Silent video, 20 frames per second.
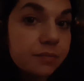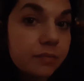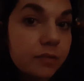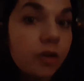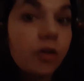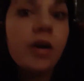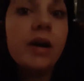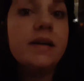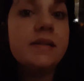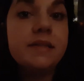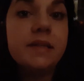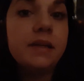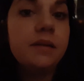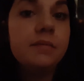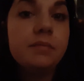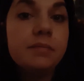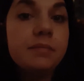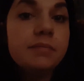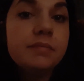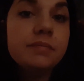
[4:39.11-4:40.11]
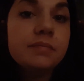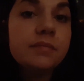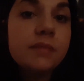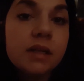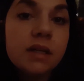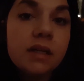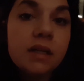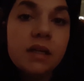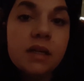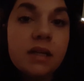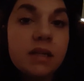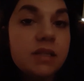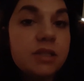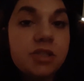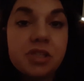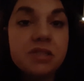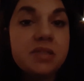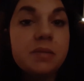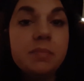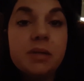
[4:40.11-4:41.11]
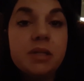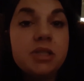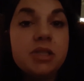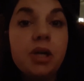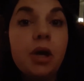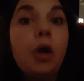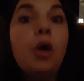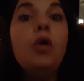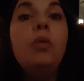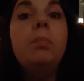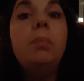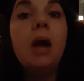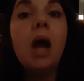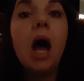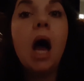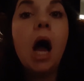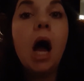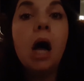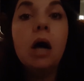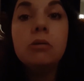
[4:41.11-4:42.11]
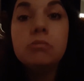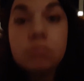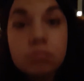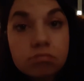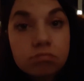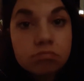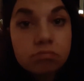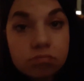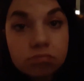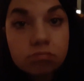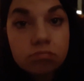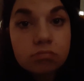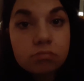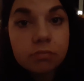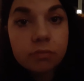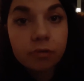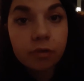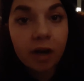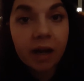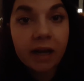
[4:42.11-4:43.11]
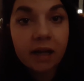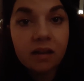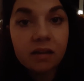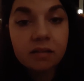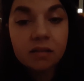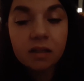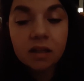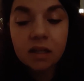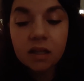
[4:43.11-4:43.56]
Crazy. It's just a bunch of hoopla, right?